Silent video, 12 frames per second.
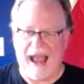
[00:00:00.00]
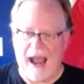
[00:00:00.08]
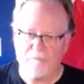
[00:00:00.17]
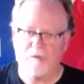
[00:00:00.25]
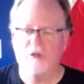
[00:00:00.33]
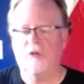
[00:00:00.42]

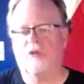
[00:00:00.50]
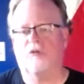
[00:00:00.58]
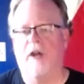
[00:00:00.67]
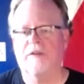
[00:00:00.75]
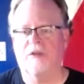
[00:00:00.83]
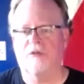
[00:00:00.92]
after you
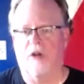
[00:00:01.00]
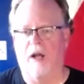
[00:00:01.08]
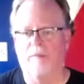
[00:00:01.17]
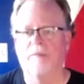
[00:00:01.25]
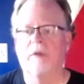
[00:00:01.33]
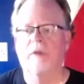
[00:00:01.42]
strike the
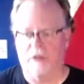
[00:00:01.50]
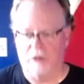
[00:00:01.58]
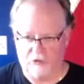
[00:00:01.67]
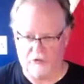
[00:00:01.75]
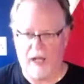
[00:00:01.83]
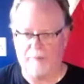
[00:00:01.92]
drum,
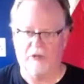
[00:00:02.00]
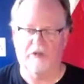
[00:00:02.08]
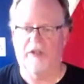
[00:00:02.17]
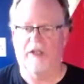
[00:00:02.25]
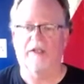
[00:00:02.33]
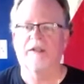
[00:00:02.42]
you stop the
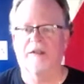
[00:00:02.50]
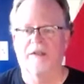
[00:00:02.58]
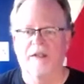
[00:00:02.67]
stick.